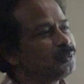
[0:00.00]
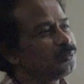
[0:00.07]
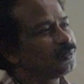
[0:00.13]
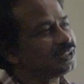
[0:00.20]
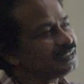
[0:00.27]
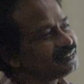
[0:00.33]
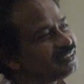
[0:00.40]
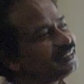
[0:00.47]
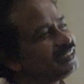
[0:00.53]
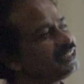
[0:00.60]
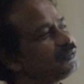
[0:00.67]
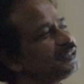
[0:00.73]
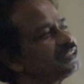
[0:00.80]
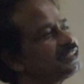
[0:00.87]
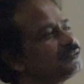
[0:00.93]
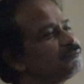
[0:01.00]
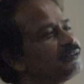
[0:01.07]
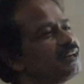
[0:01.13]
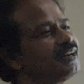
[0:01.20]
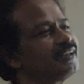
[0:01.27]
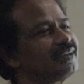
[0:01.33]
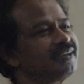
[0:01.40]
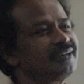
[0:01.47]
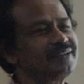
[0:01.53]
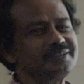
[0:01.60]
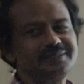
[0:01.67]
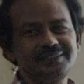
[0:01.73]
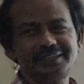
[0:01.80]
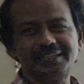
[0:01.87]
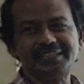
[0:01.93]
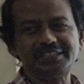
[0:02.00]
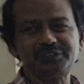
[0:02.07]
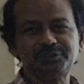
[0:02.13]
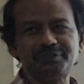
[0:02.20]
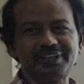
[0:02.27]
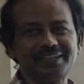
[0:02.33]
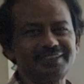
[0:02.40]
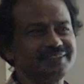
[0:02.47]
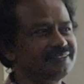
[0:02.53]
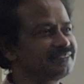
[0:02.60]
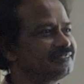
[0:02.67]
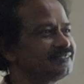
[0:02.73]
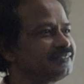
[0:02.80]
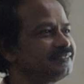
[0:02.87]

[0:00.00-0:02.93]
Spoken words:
What is the equation for any sphere?